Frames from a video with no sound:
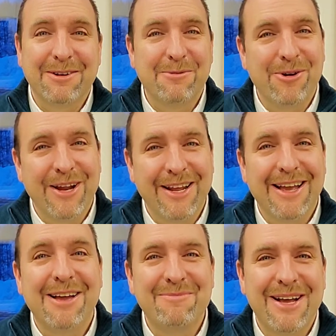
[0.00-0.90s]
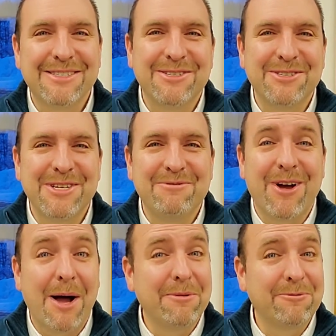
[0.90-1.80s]
Morning. I'm Pastor Steve
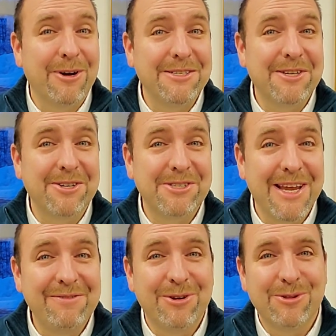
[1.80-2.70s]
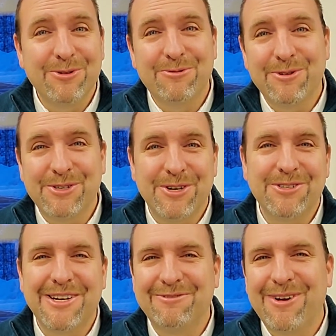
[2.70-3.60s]
Hom of Christ Our Savior Lutheran
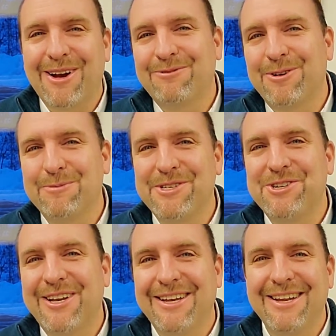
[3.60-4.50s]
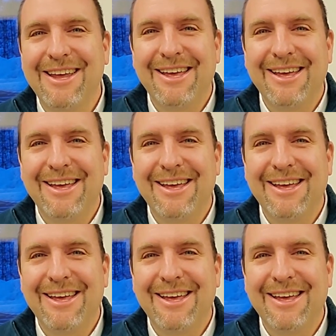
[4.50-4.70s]
Church in Rockford, Michigan,